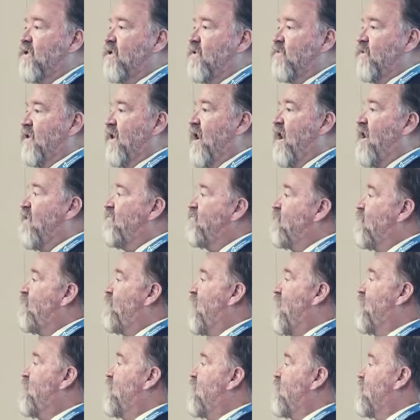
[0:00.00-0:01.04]
We have
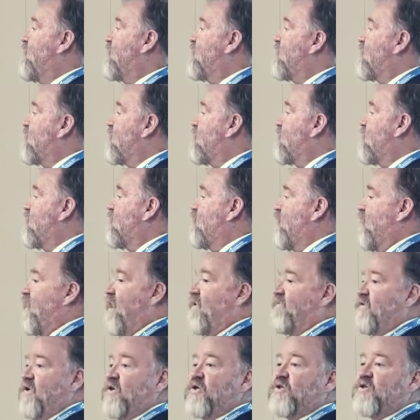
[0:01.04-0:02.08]
dependents. We
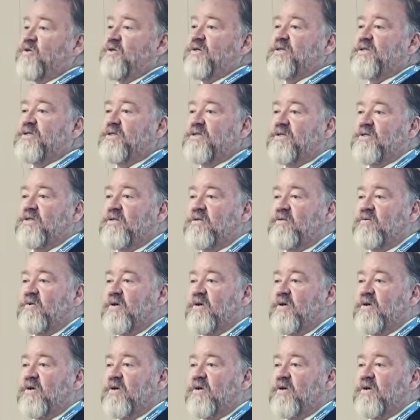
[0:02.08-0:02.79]
have interests.